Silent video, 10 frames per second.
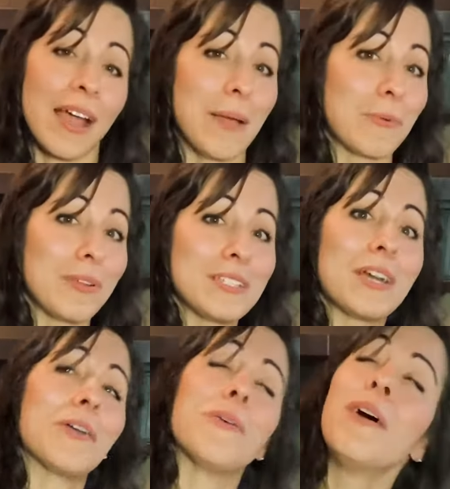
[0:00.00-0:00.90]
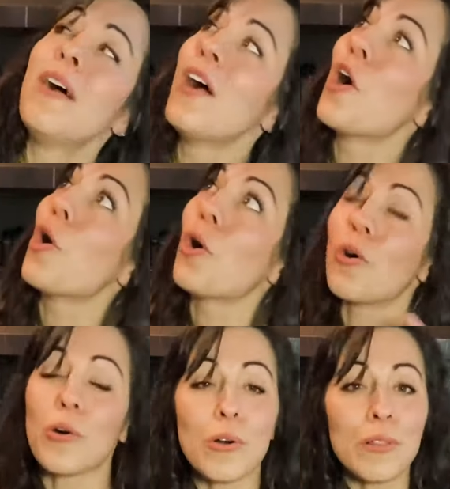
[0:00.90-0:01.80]
I'm going to tell you
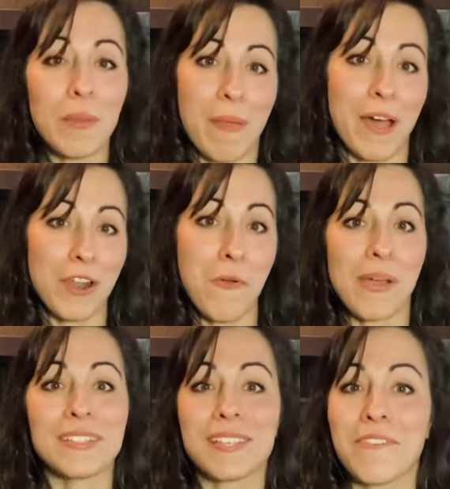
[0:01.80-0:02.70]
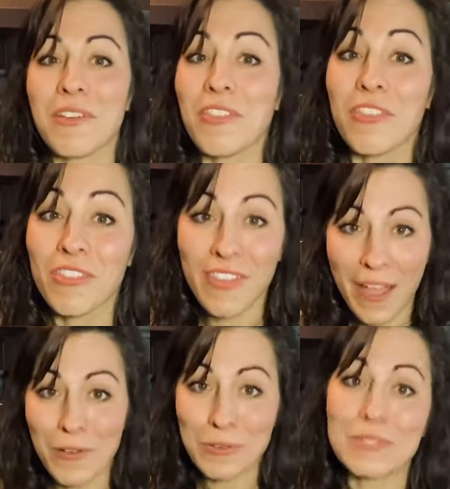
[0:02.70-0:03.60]
all about how I save
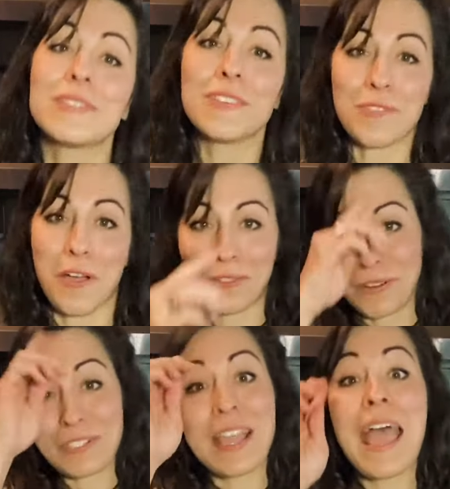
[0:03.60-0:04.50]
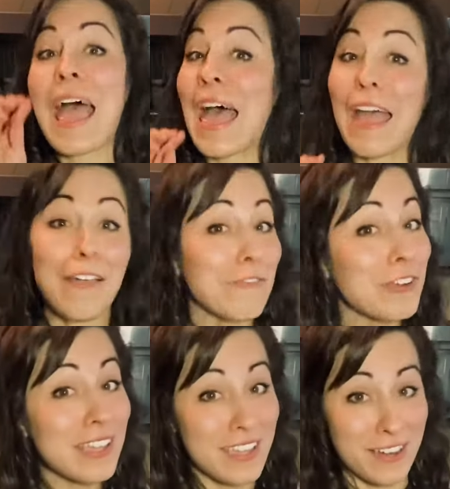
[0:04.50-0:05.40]
thousands of dollars every
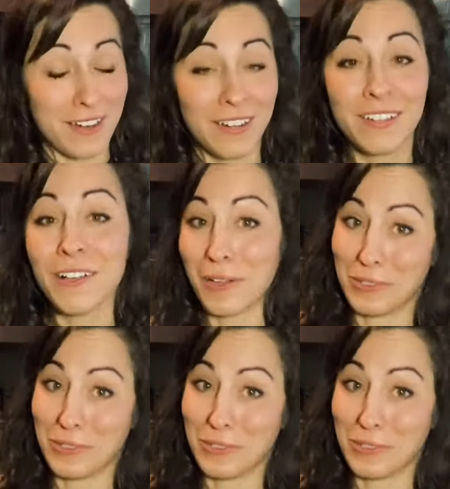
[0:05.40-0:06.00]
year on